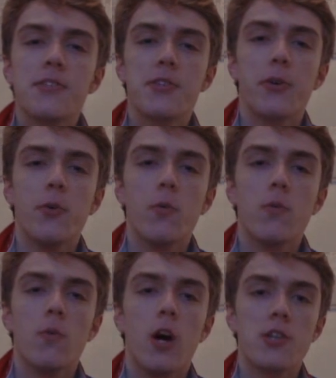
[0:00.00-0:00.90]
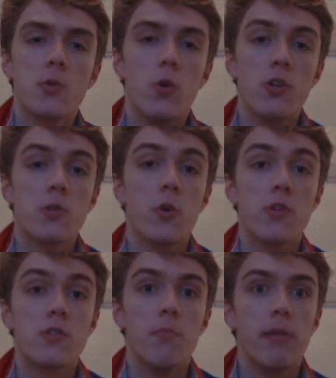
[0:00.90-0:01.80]
to work
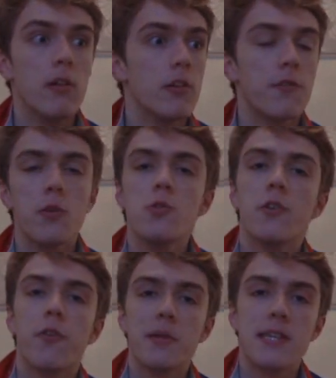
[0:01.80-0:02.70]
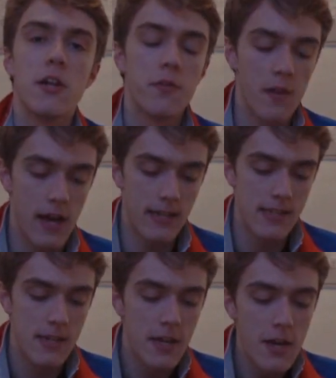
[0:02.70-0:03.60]
towards, to build a future for myself.
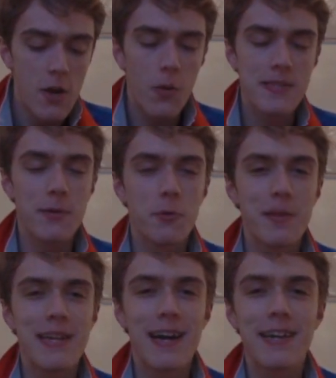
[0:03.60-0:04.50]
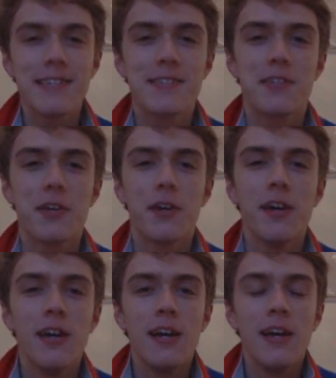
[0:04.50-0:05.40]
And whilst it would be nice to,
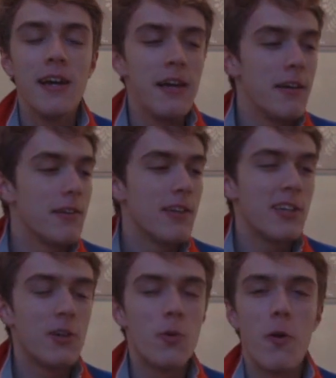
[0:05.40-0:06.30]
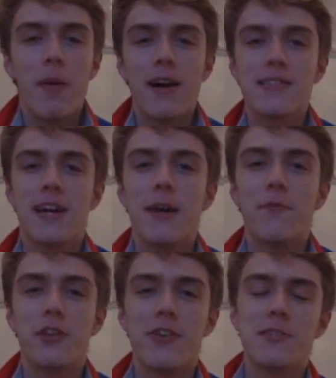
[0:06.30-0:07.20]
you know, work part-time
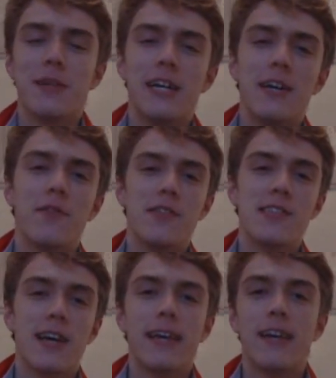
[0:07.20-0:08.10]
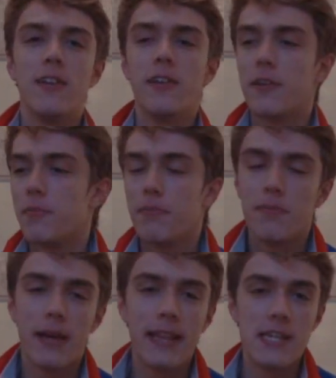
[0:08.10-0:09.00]
for the rest of my life and cycle and
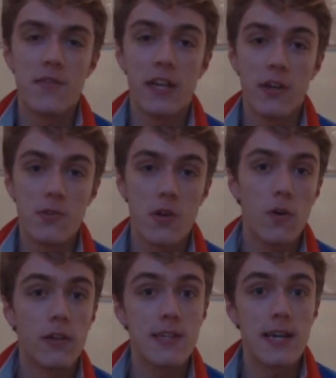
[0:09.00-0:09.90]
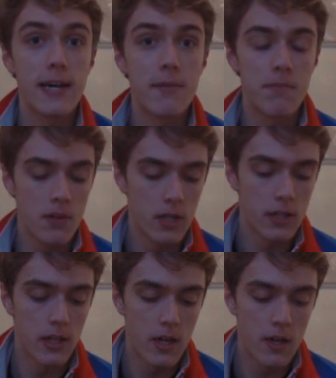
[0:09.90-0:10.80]
make these videos all the time
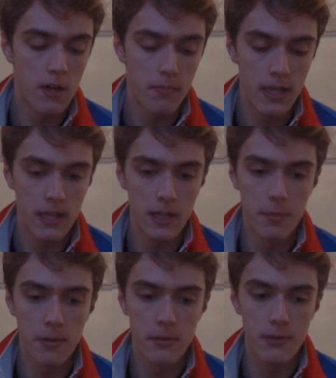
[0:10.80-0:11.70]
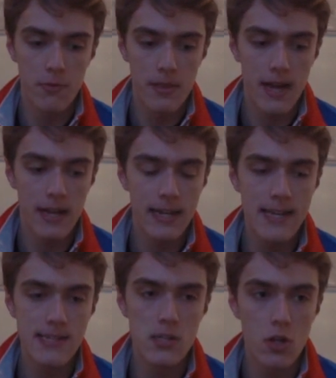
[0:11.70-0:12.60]
and make a little bit of money from that,
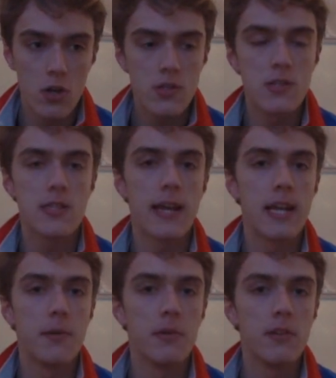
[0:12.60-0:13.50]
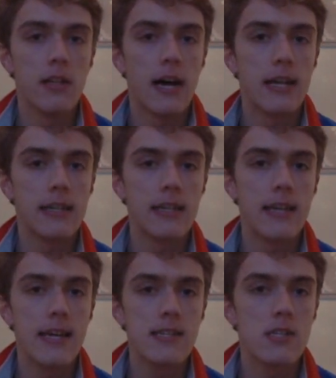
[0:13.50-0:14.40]
it's not sustainable, and
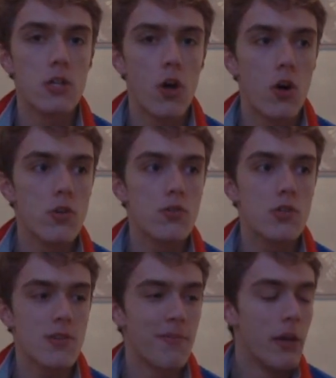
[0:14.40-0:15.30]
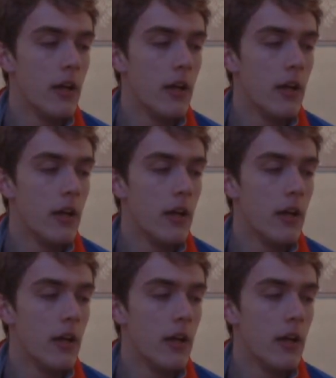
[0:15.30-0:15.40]
it's not